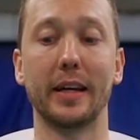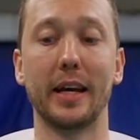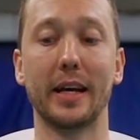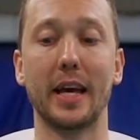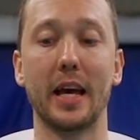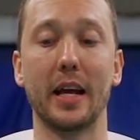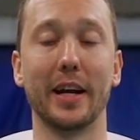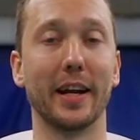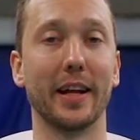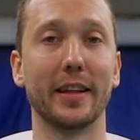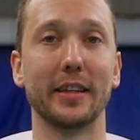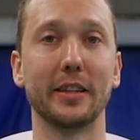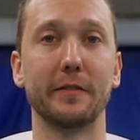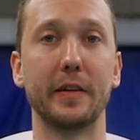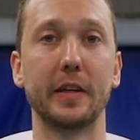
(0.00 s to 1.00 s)
Again,
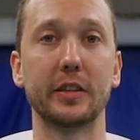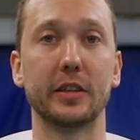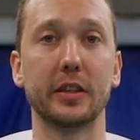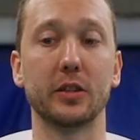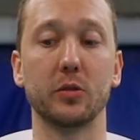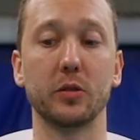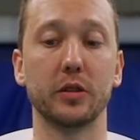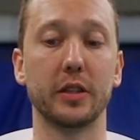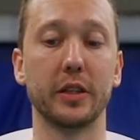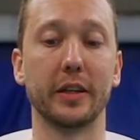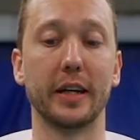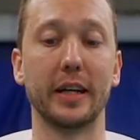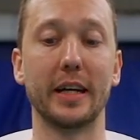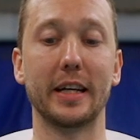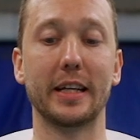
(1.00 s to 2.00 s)
these fingers get crossed here.
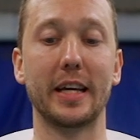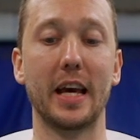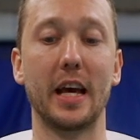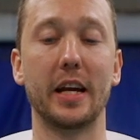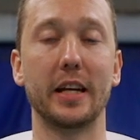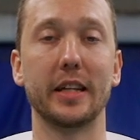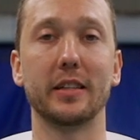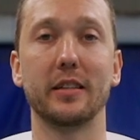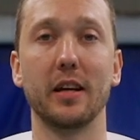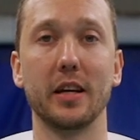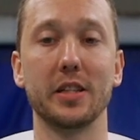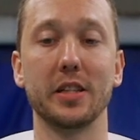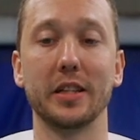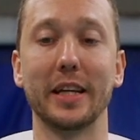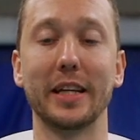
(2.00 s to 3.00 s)
Again, it's
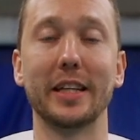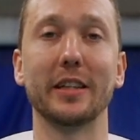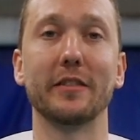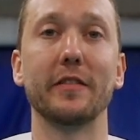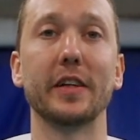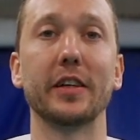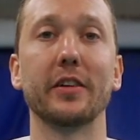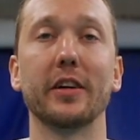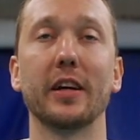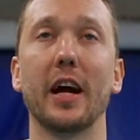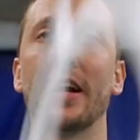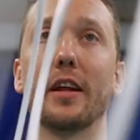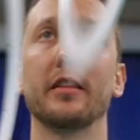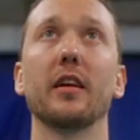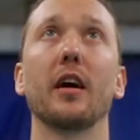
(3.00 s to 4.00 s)
touching the index finger
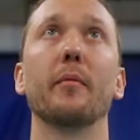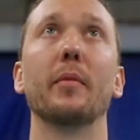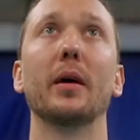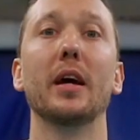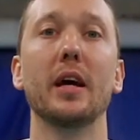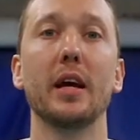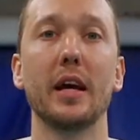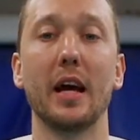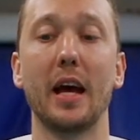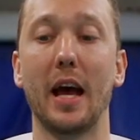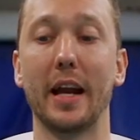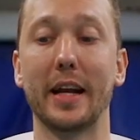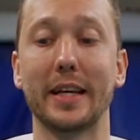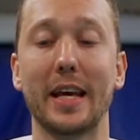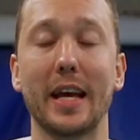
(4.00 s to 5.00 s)
and the thumb.
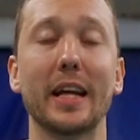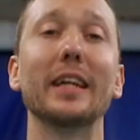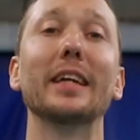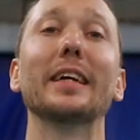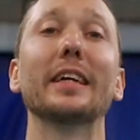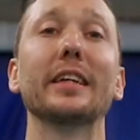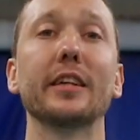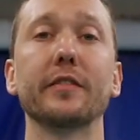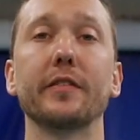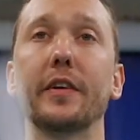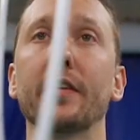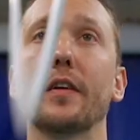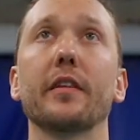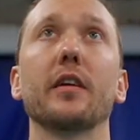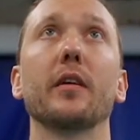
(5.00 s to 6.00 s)
And again, index
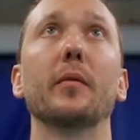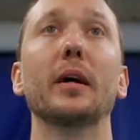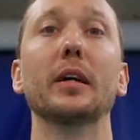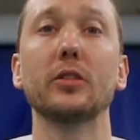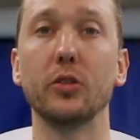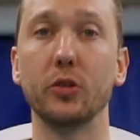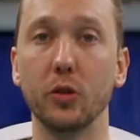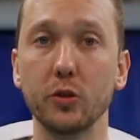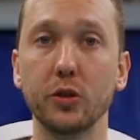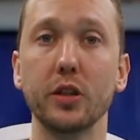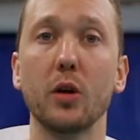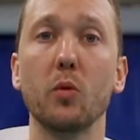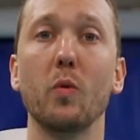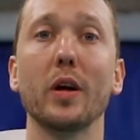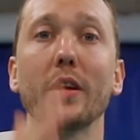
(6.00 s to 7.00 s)
finger and thumb. So those
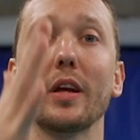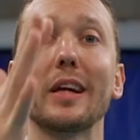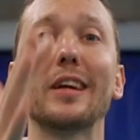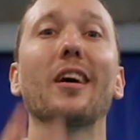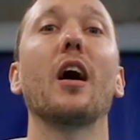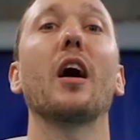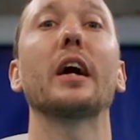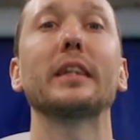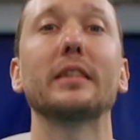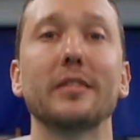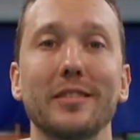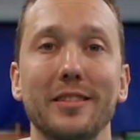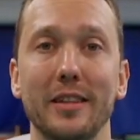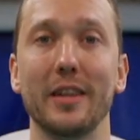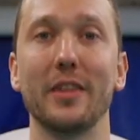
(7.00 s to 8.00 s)
are what
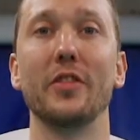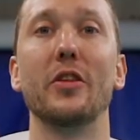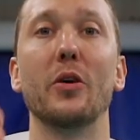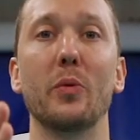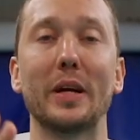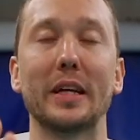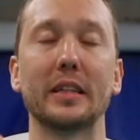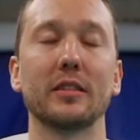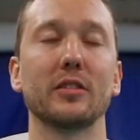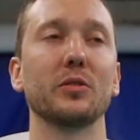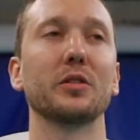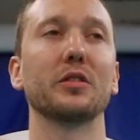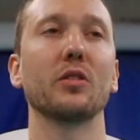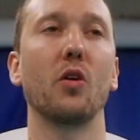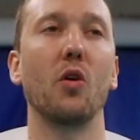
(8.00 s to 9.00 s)
guides the rings. So
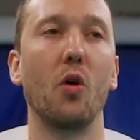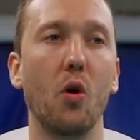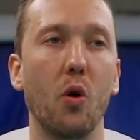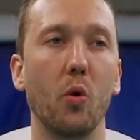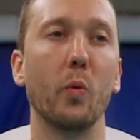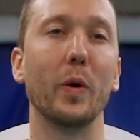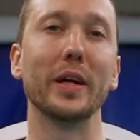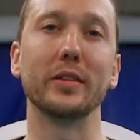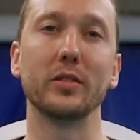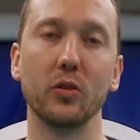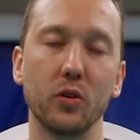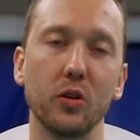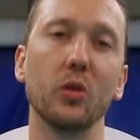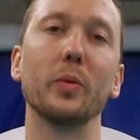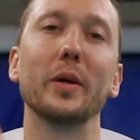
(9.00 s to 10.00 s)
it's always,
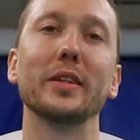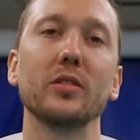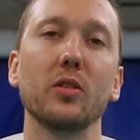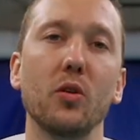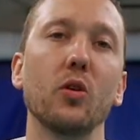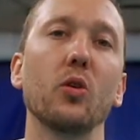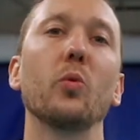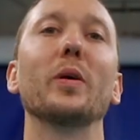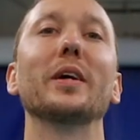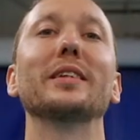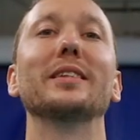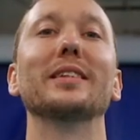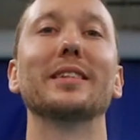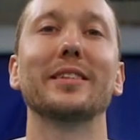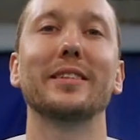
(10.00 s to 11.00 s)
always, always
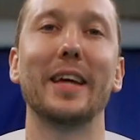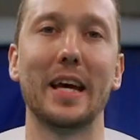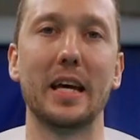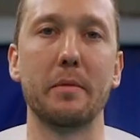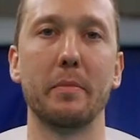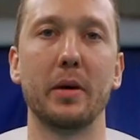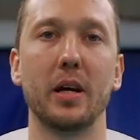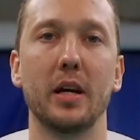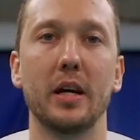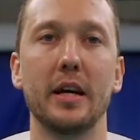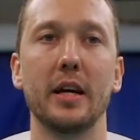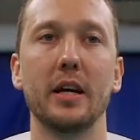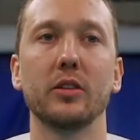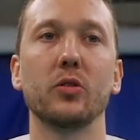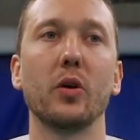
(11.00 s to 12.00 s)
the same.
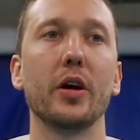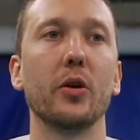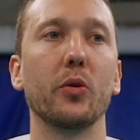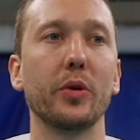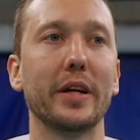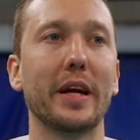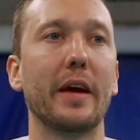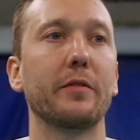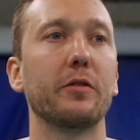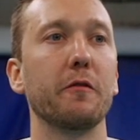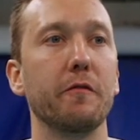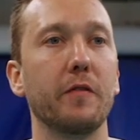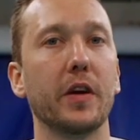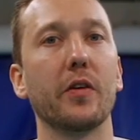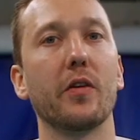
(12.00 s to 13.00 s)
So I only have to
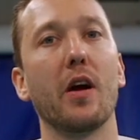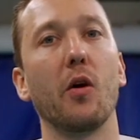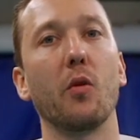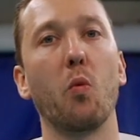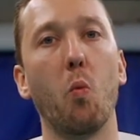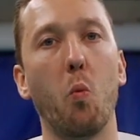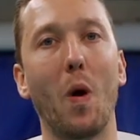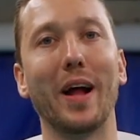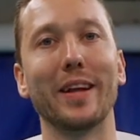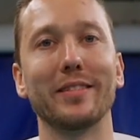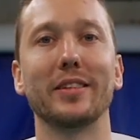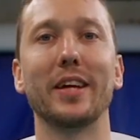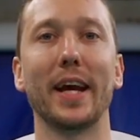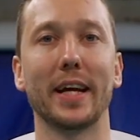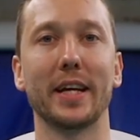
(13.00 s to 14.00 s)
figure out one
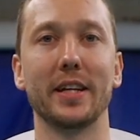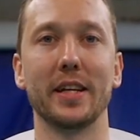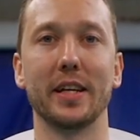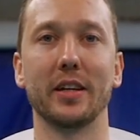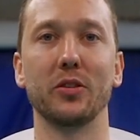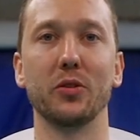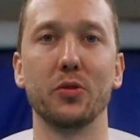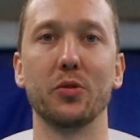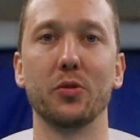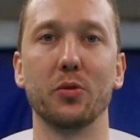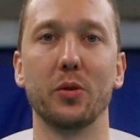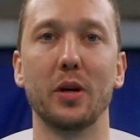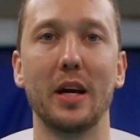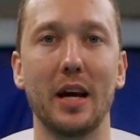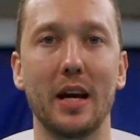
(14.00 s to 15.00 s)
technique to do.
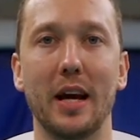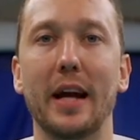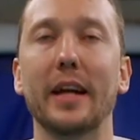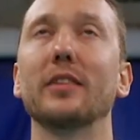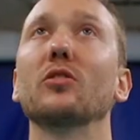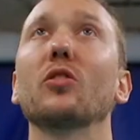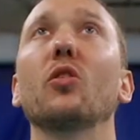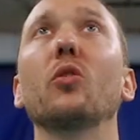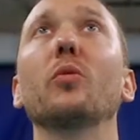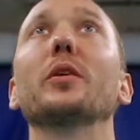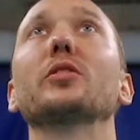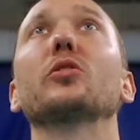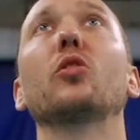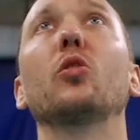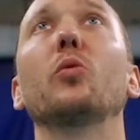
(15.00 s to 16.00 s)
And it's
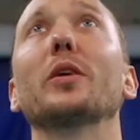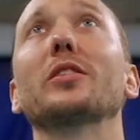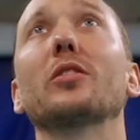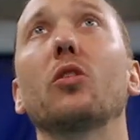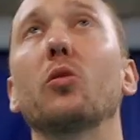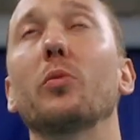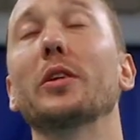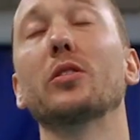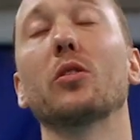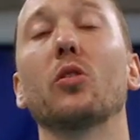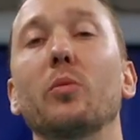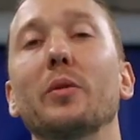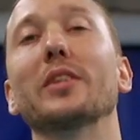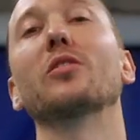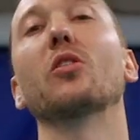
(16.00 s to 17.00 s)
always, always, always,
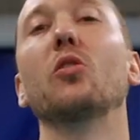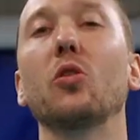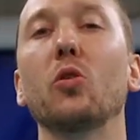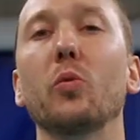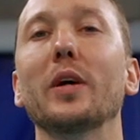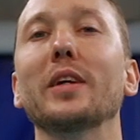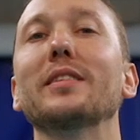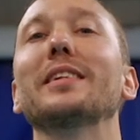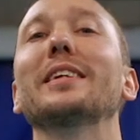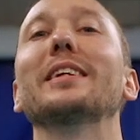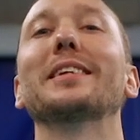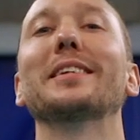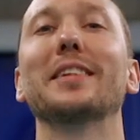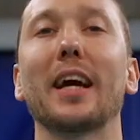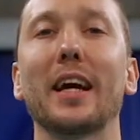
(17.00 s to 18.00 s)
always, always
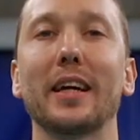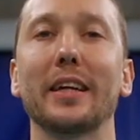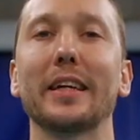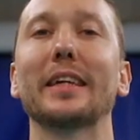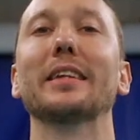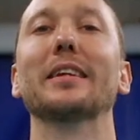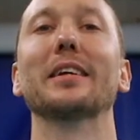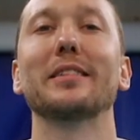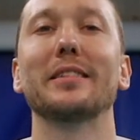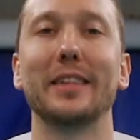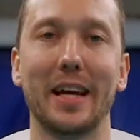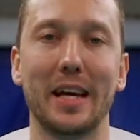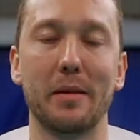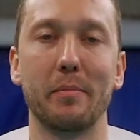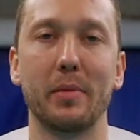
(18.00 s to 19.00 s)
exactly the
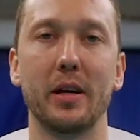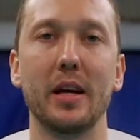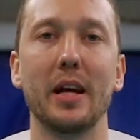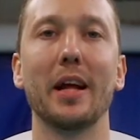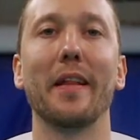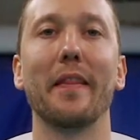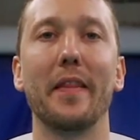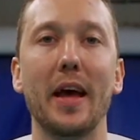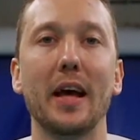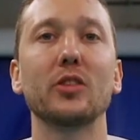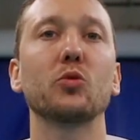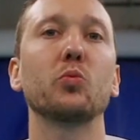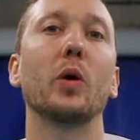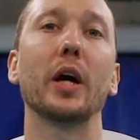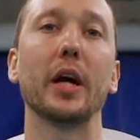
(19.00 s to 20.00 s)
same.
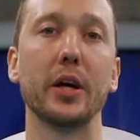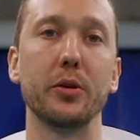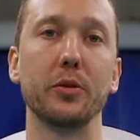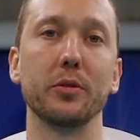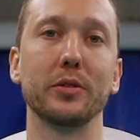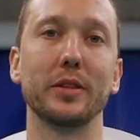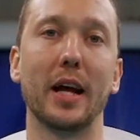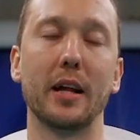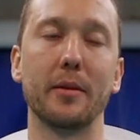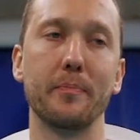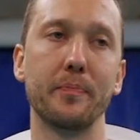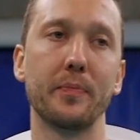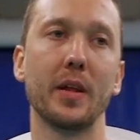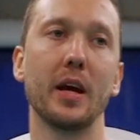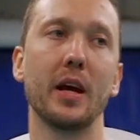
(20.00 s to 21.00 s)
That's why I use that.
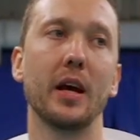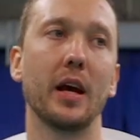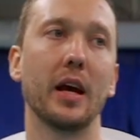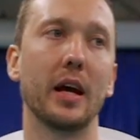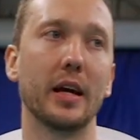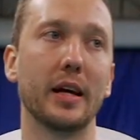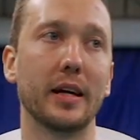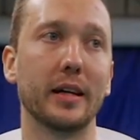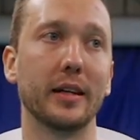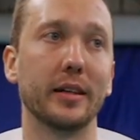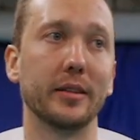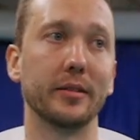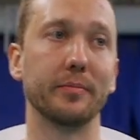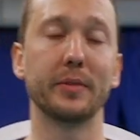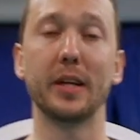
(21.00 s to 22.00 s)

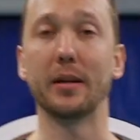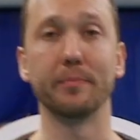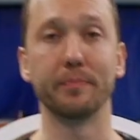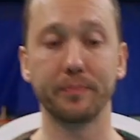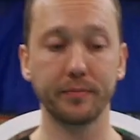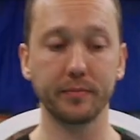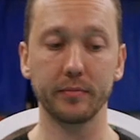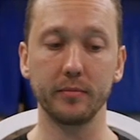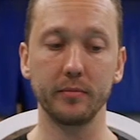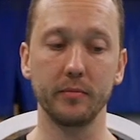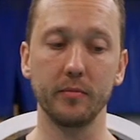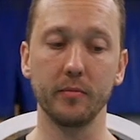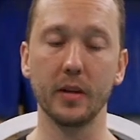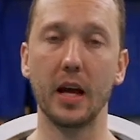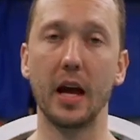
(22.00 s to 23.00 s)
And yeah,
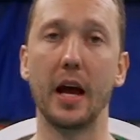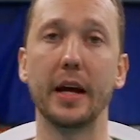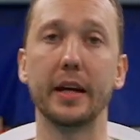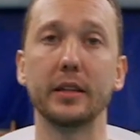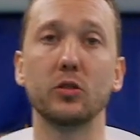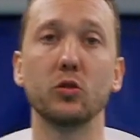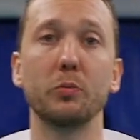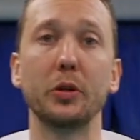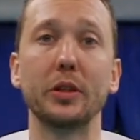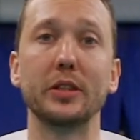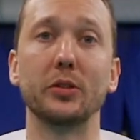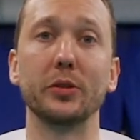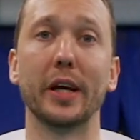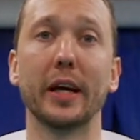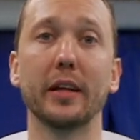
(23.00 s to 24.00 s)
and it's super easy
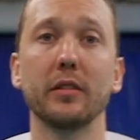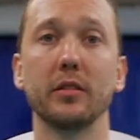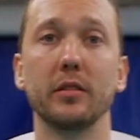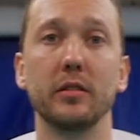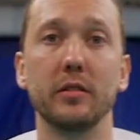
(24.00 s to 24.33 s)
to get.